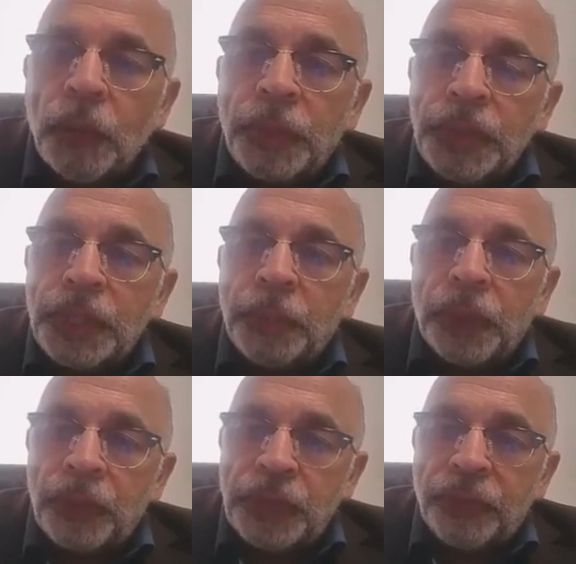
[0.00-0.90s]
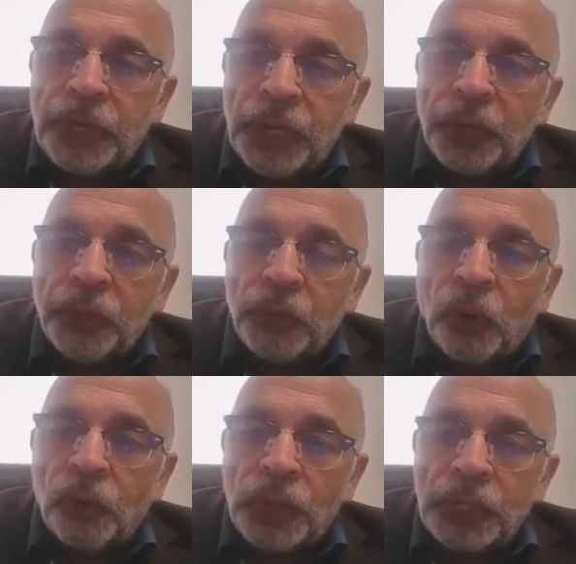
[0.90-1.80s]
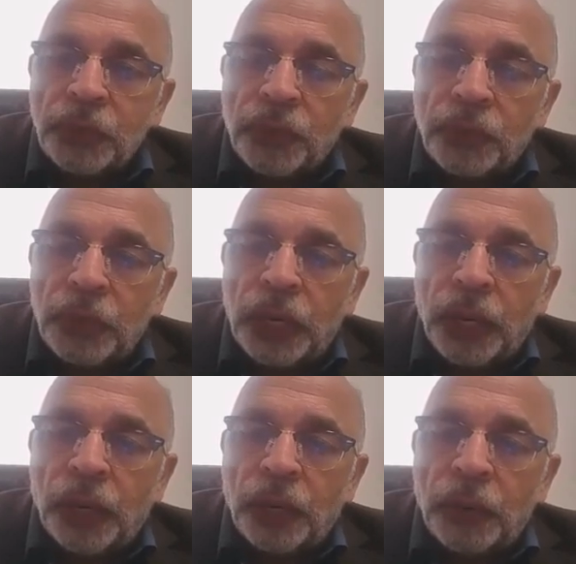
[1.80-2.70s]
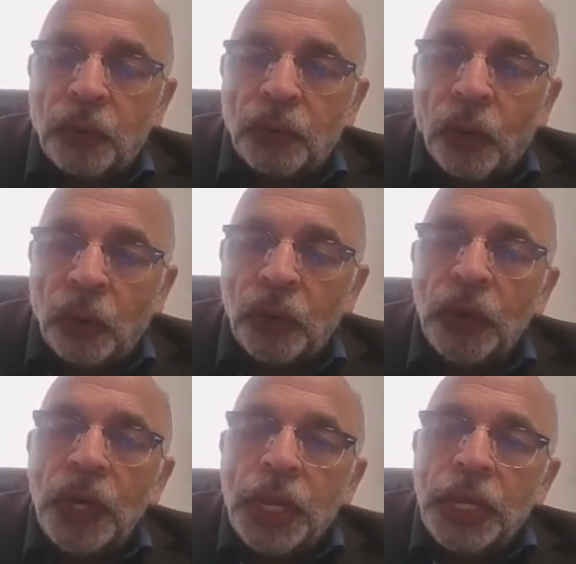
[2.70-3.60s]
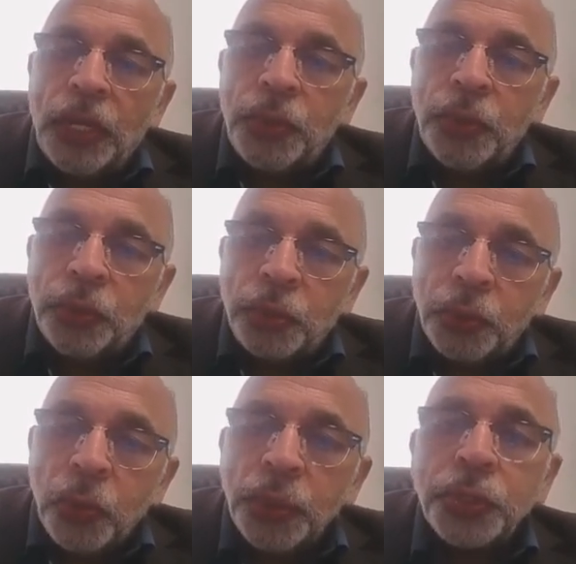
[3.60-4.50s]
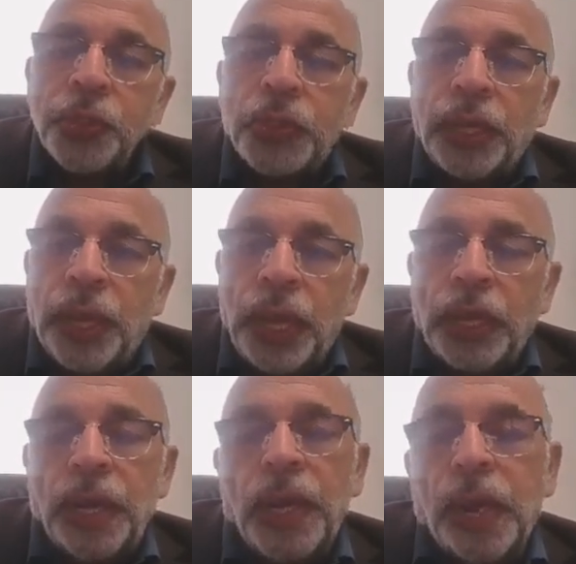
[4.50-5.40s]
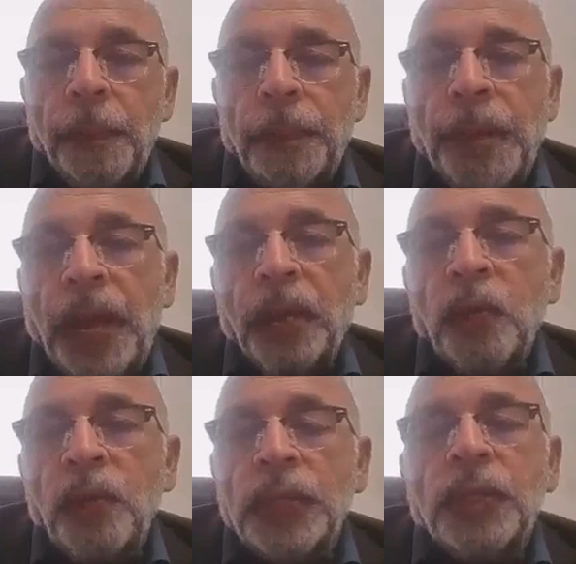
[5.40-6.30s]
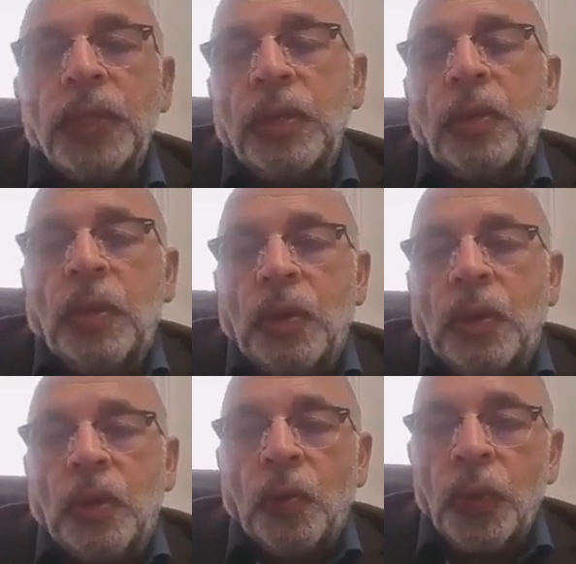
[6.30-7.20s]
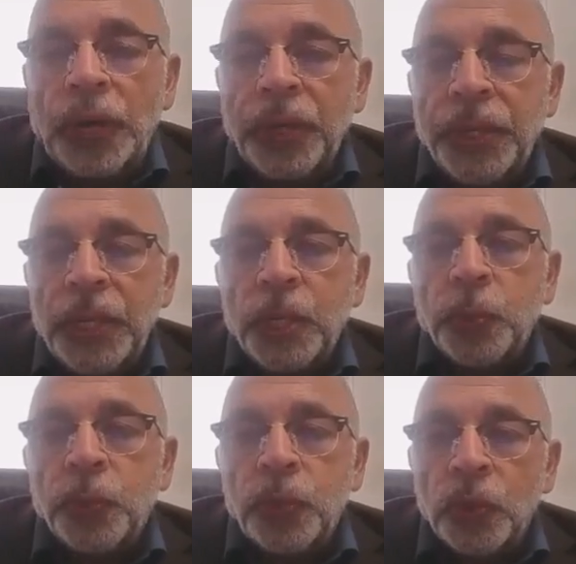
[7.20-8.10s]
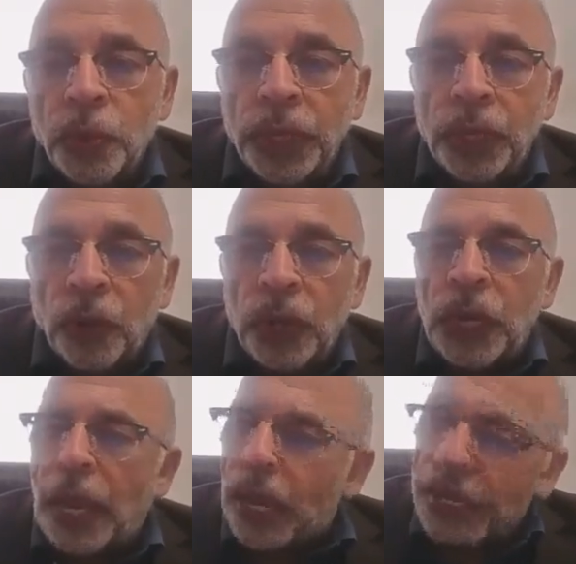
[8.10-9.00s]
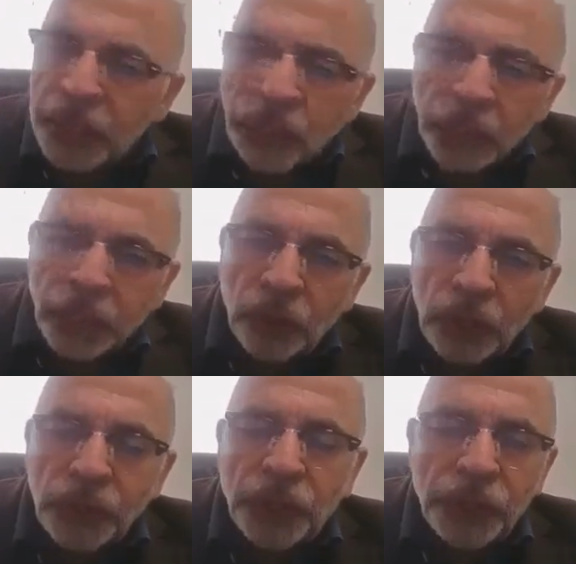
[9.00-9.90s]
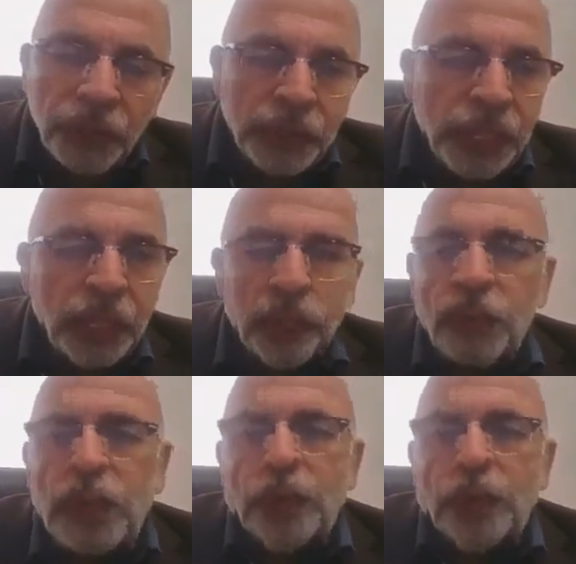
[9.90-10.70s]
principle which we need to always follow is you toast your grain in a pan with 1 teaspoon cooking oil. Any cooking oil you are using, we